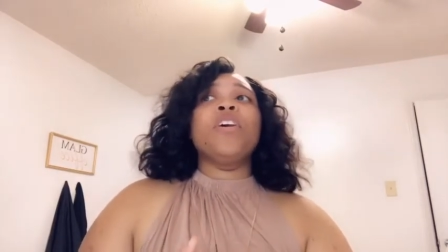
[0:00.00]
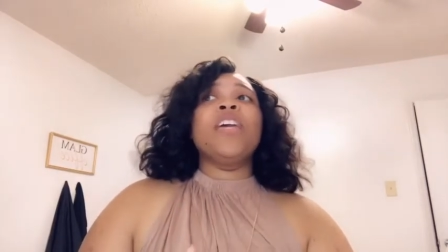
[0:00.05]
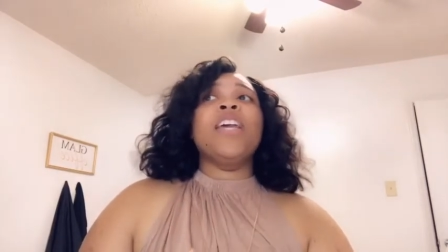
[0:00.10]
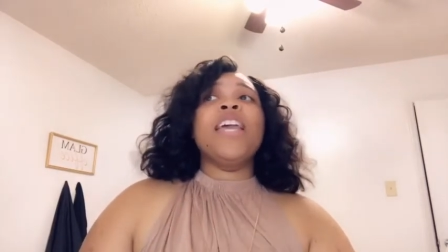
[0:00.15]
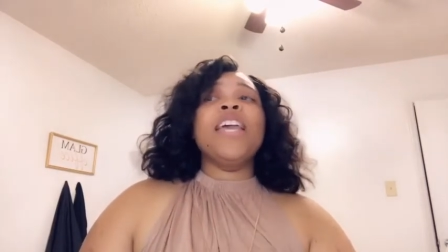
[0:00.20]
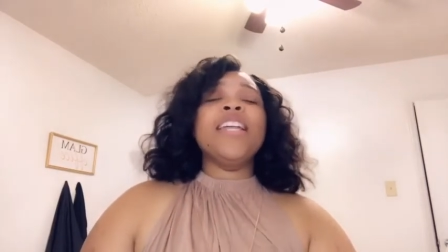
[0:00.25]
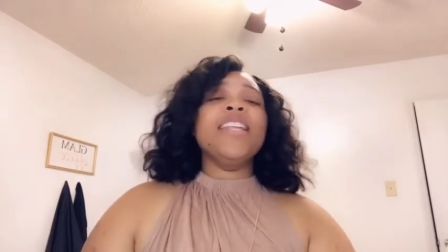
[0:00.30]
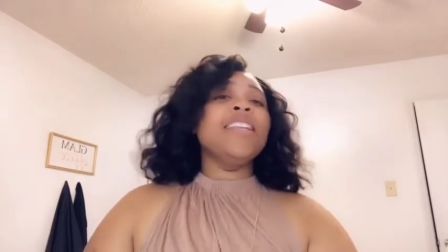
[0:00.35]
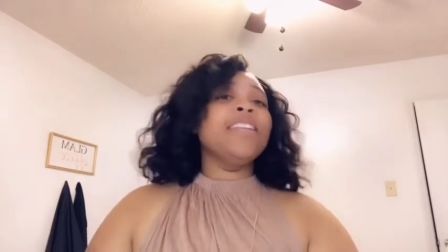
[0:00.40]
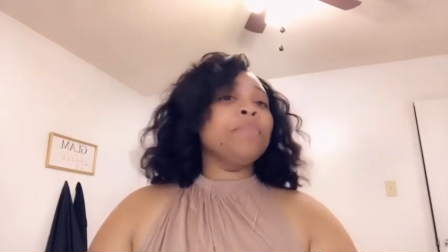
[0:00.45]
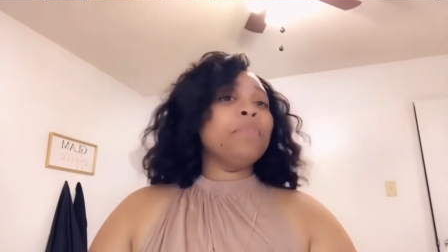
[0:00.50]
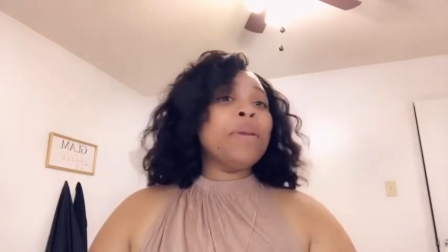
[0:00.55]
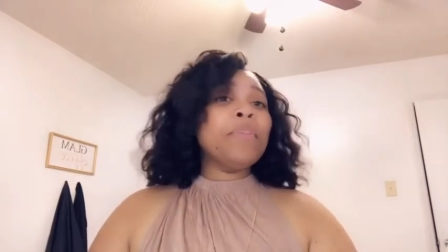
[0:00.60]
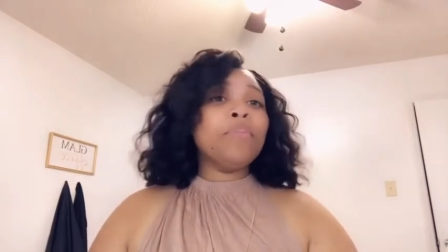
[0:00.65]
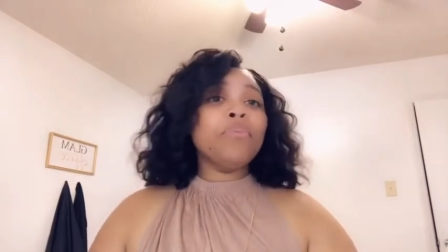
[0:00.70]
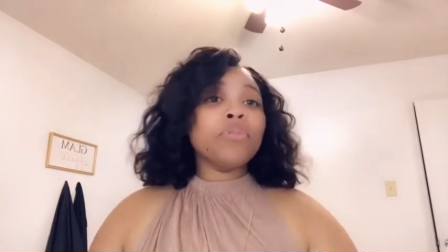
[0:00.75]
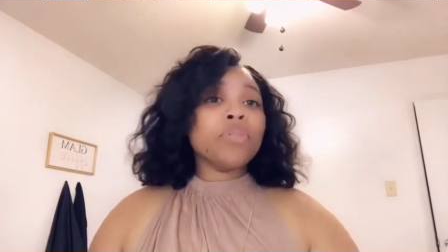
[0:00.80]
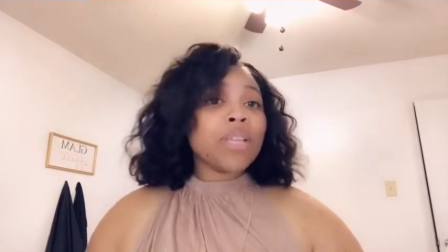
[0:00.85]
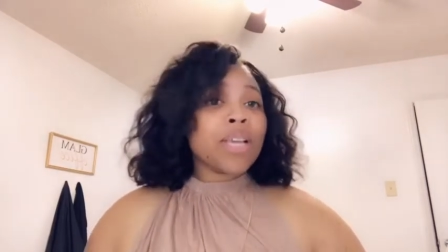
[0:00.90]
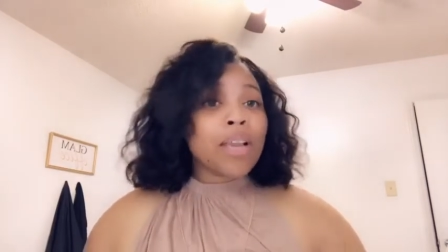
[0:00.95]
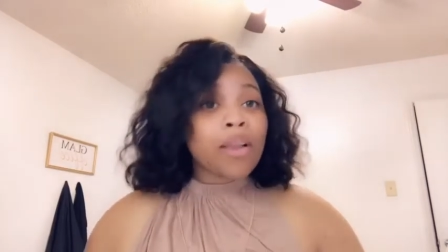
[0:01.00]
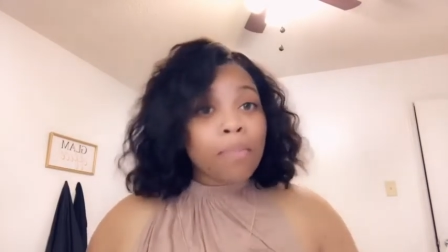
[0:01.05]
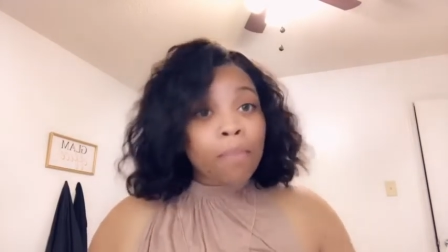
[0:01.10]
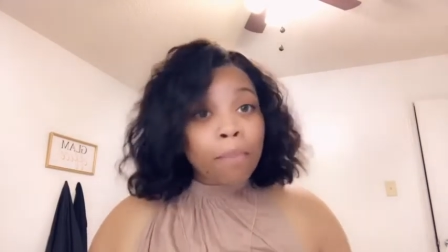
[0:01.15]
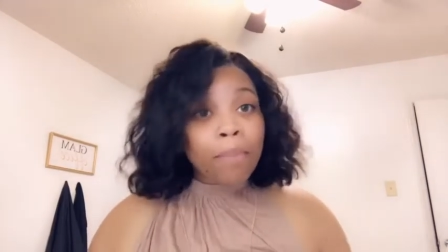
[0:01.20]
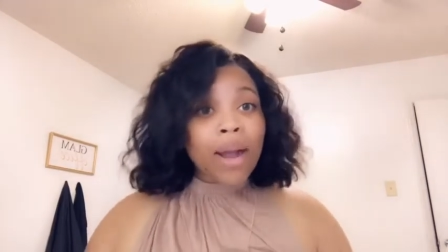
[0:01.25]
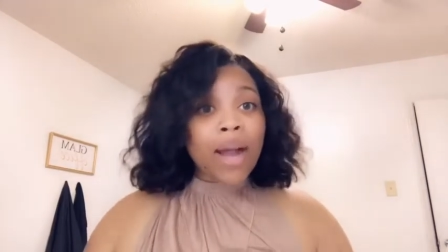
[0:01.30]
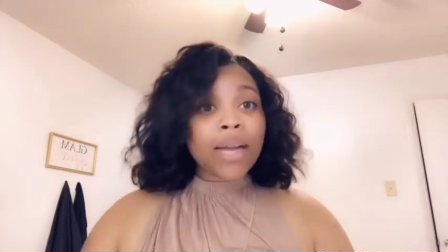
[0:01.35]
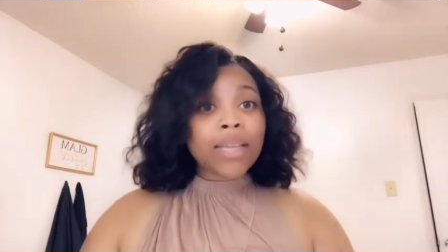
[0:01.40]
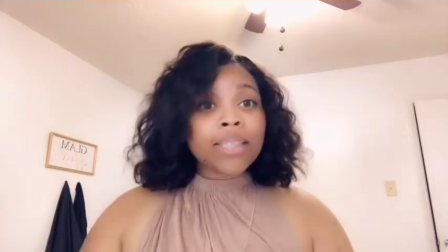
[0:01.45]
hitting people's
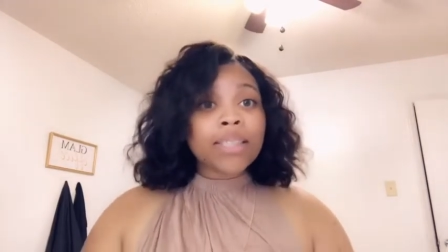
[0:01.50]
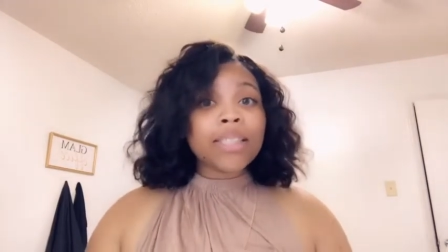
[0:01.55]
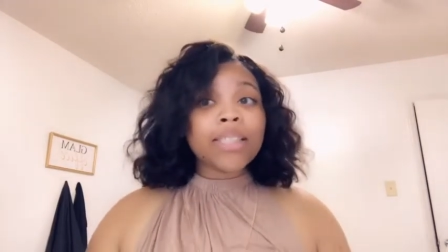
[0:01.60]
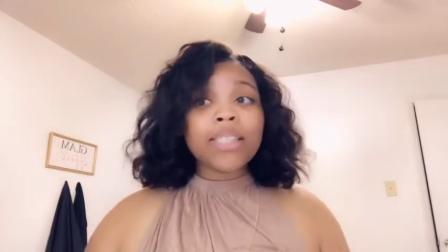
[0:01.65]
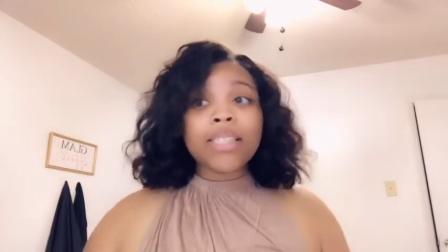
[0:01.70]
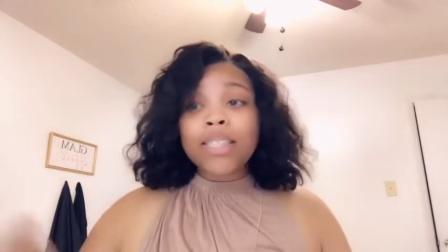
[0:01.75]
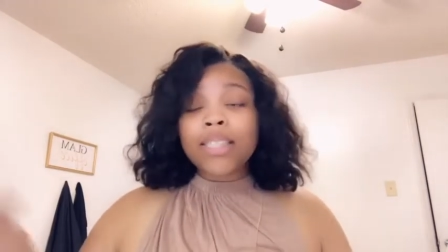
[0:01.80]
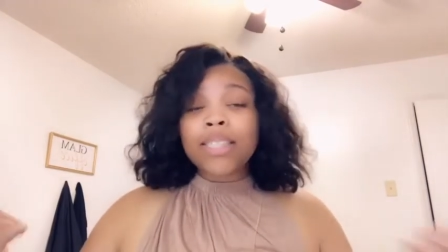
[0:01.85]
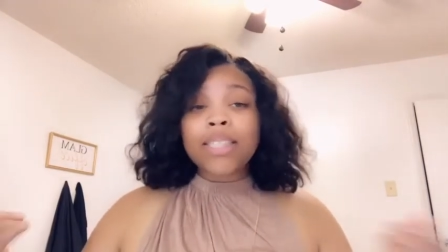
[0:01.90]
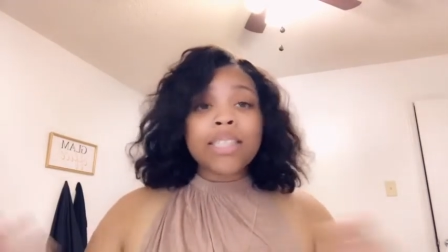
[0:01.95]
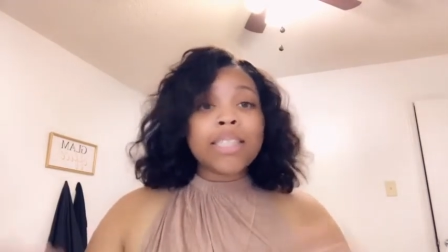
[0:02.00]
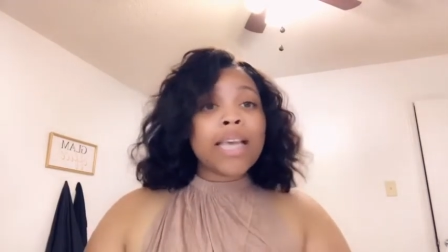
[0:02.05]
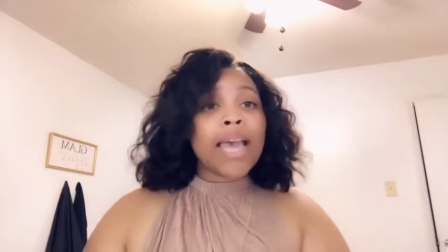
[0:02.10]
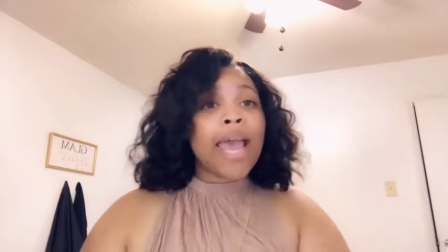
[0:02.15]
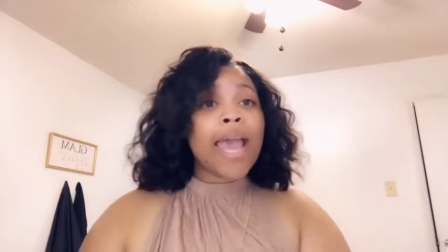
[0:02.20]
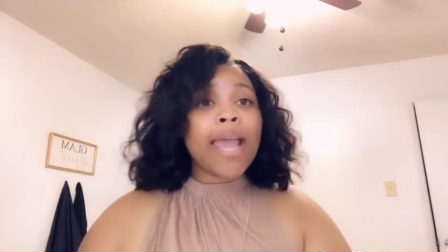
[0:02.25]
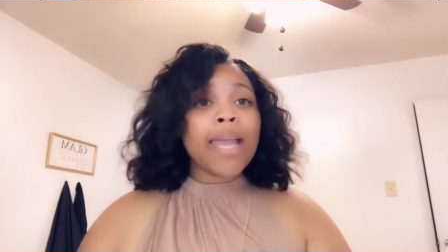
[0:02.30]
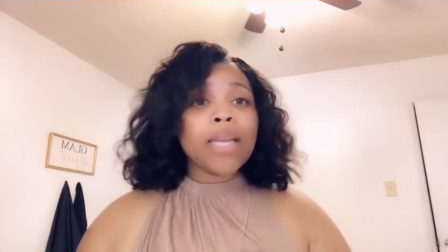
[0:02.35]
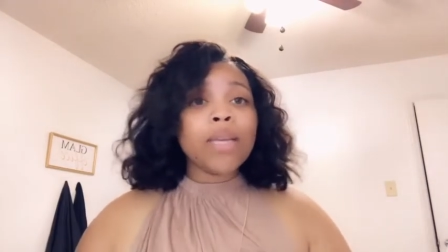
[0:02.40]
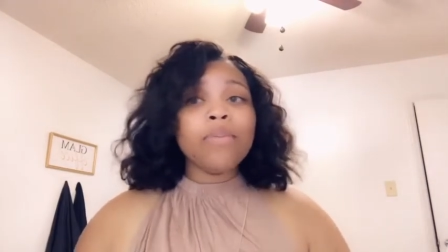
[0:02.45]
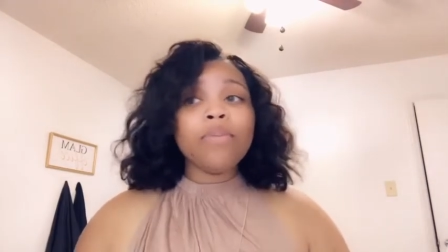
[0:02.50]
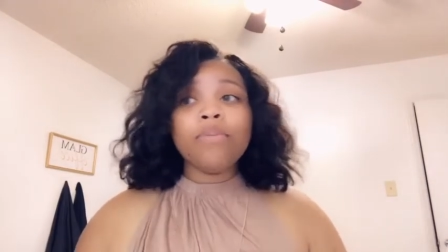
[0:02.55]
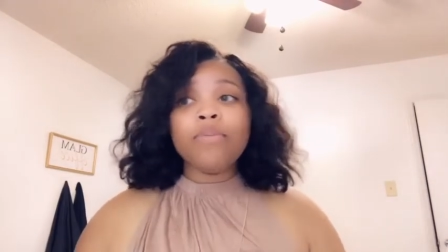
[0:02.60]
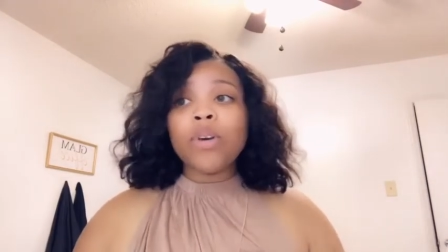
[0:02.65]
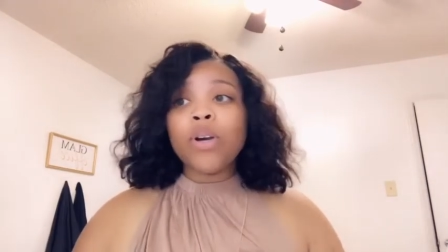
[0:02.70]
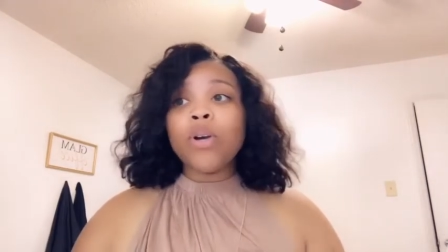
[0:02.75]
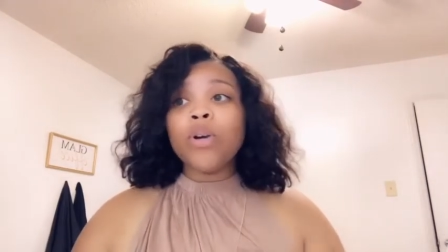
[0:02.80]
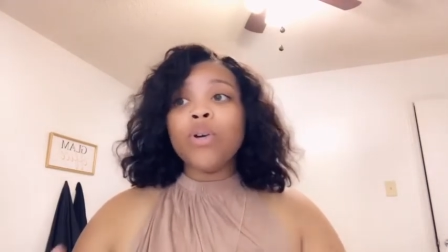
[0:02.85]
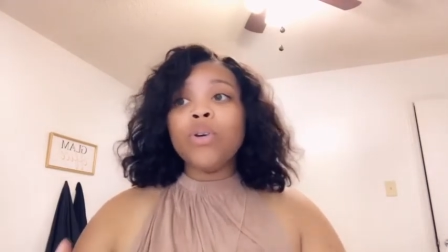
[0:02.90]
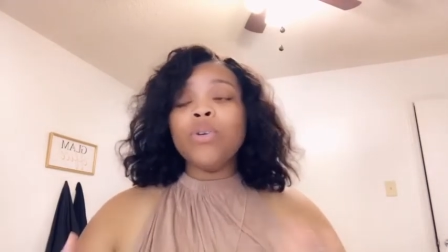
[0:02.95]
inboxes, tagging
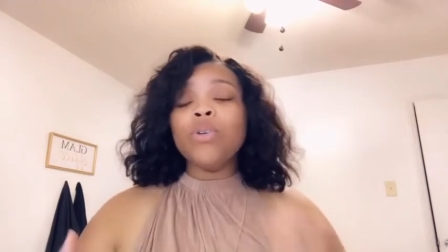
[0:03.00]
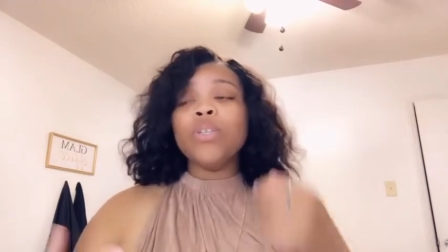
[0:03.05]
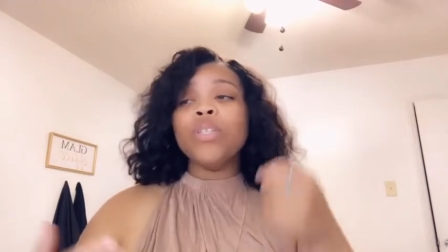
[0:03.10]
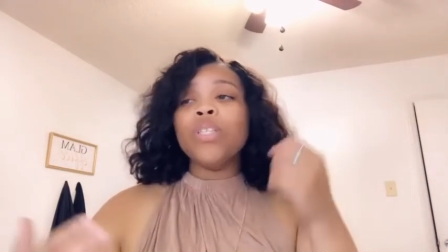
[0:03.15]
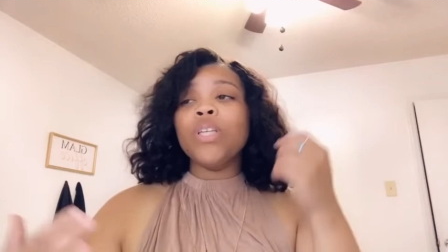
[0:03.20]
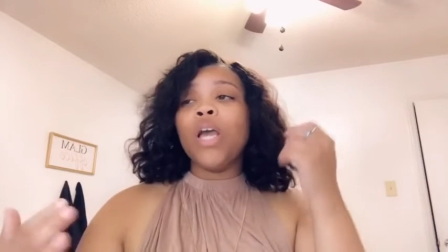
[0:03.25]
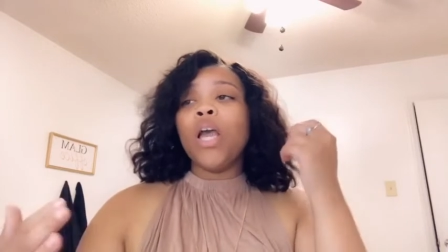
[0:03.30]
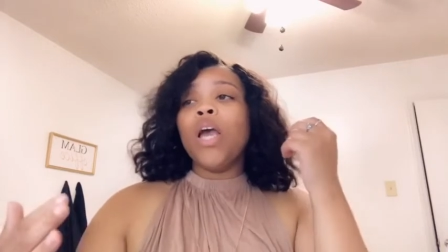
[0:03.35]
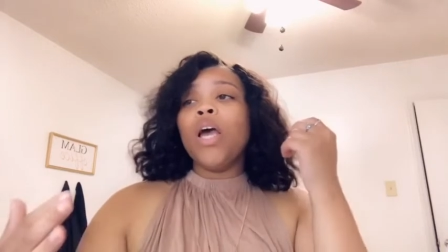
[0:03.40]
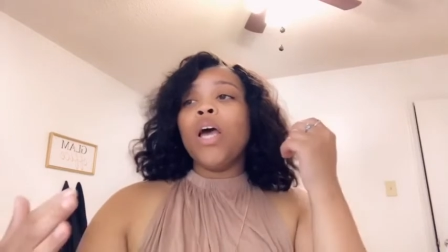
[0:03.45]
folks,